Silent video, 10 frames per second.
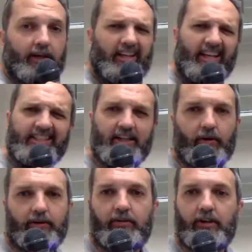It's not
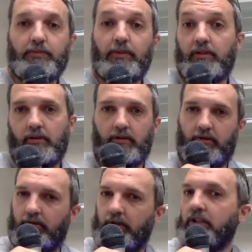quite 2/3, but
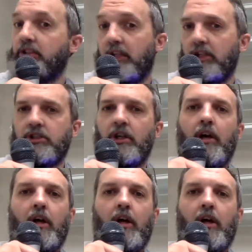2/3-ish